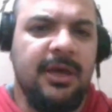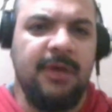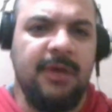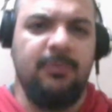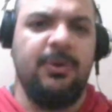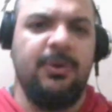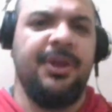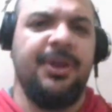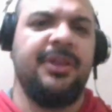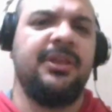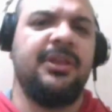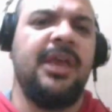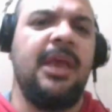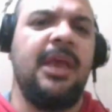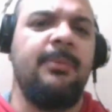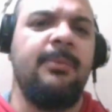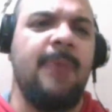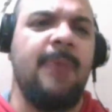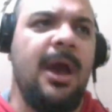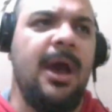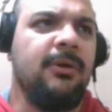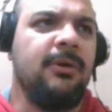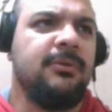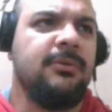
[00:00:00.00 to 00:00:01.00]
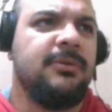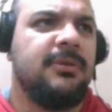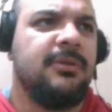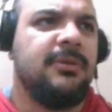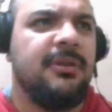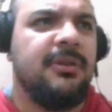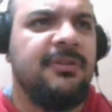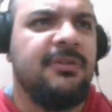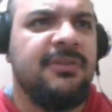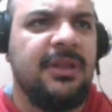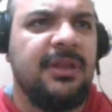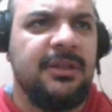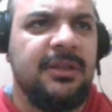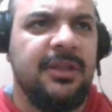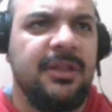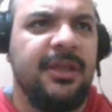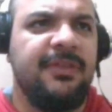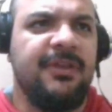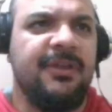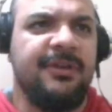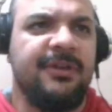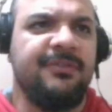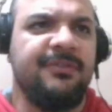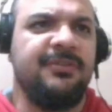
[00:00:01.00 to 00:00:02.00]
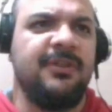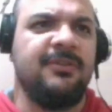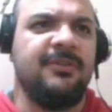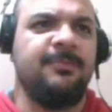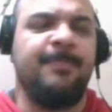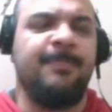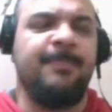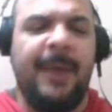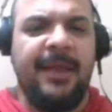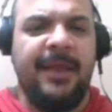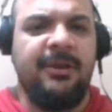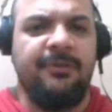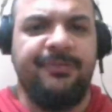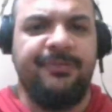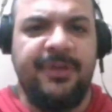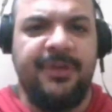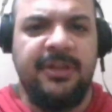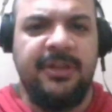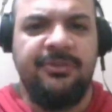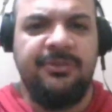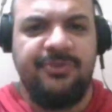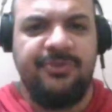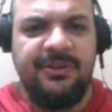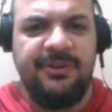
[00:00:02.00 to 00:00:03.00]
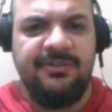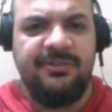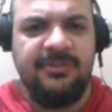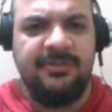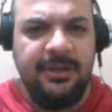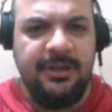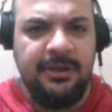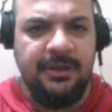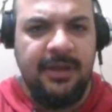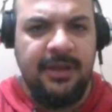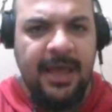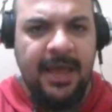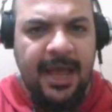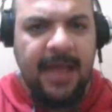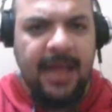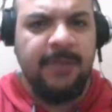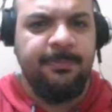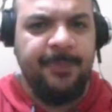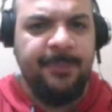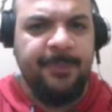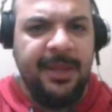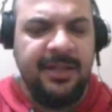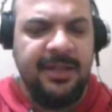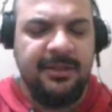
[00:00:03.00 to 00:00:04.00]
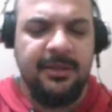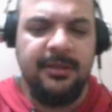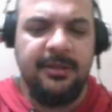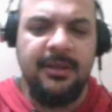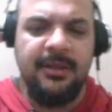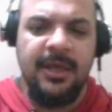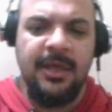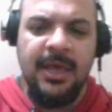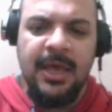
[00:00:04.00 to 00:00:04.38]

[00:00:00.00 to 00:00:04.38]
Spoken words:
when it came out, suddenly there is this spike of interest in hand painted,